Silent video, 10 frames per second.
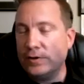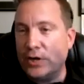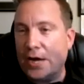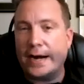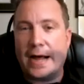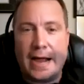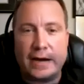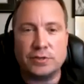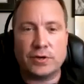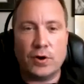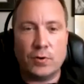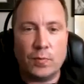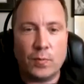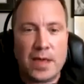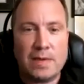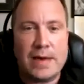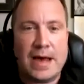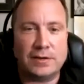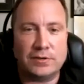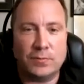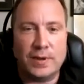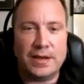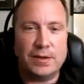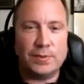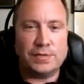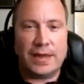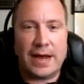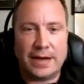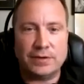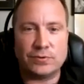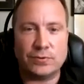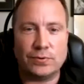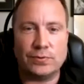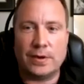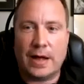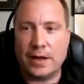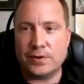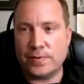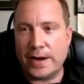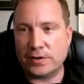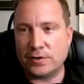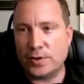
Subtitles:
John and I actually go way back to when he was a high school director.